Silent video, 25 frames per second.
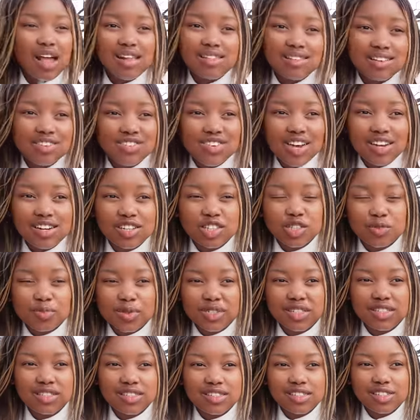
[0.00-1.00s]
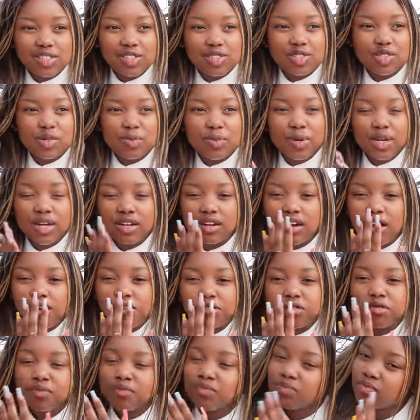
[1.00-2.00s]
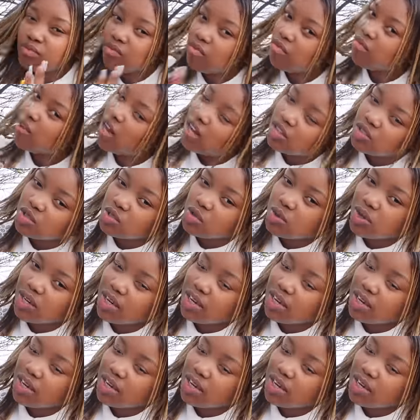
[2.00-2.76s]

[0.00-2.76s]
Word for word: the sun has basically disappeared now so we're